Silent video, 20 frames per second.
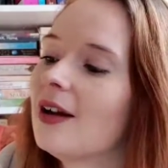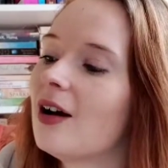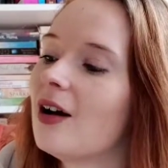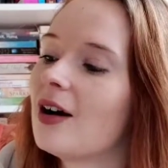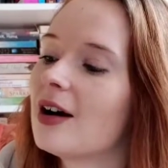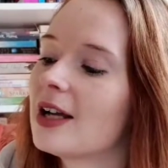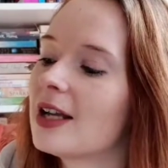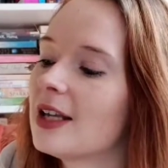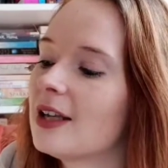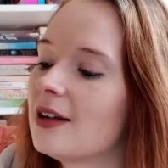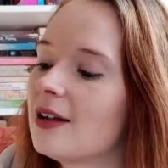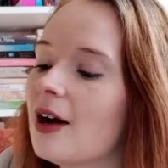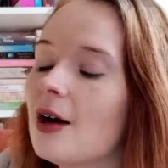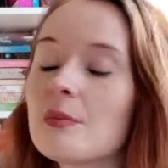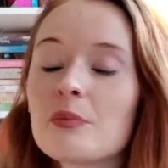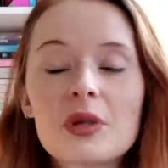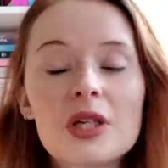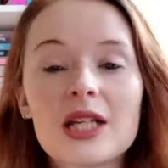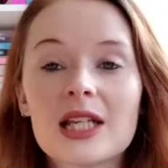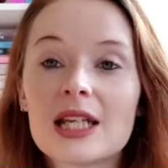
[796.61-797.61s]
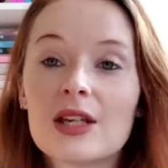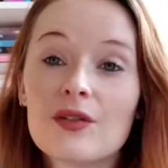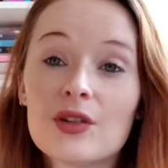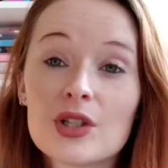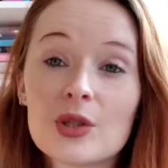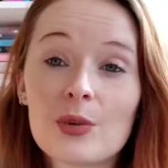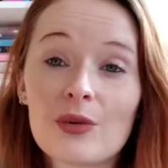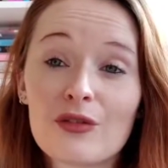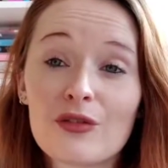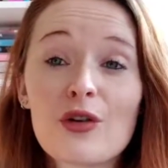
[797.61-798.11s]
I'm going to give
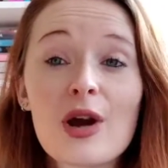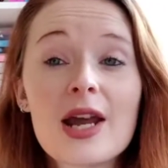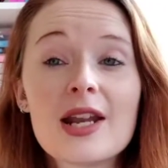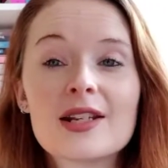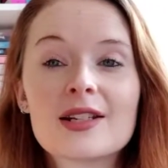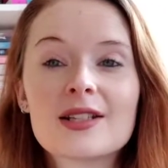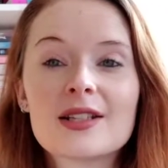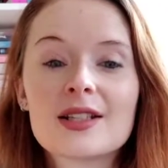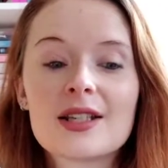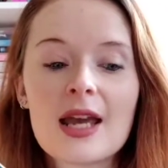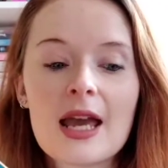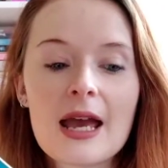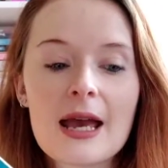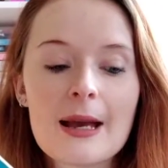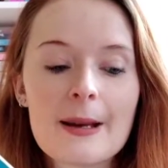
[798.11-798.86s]
it to a friend